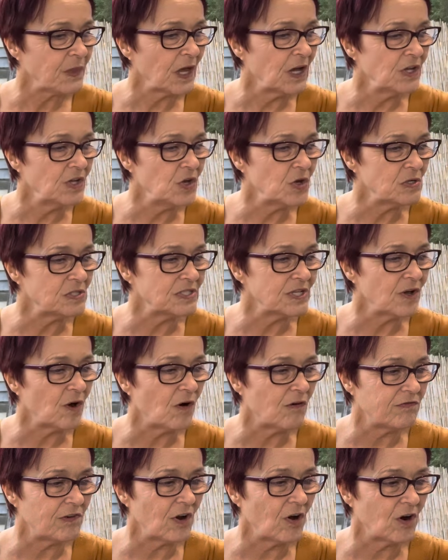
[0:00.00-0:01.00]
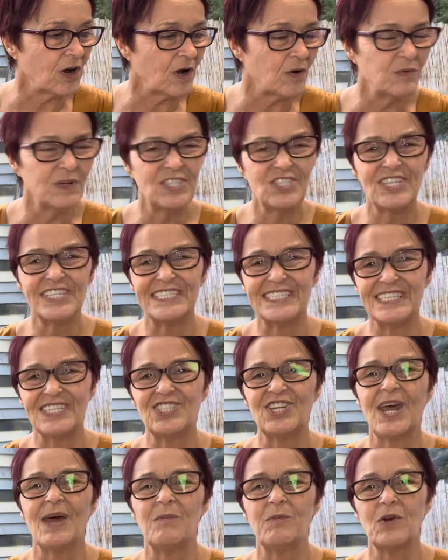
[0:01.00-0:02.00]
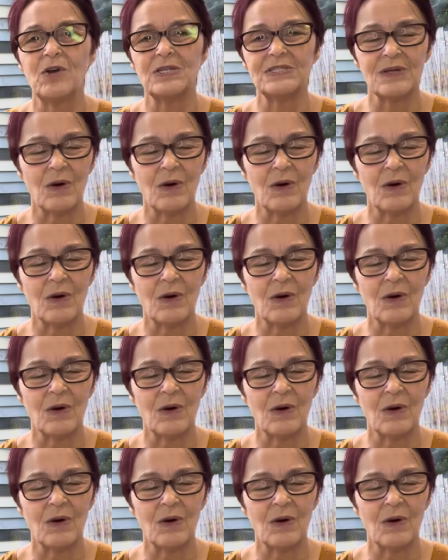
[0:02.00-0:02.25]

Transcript: use the Overlocker, which is a shame because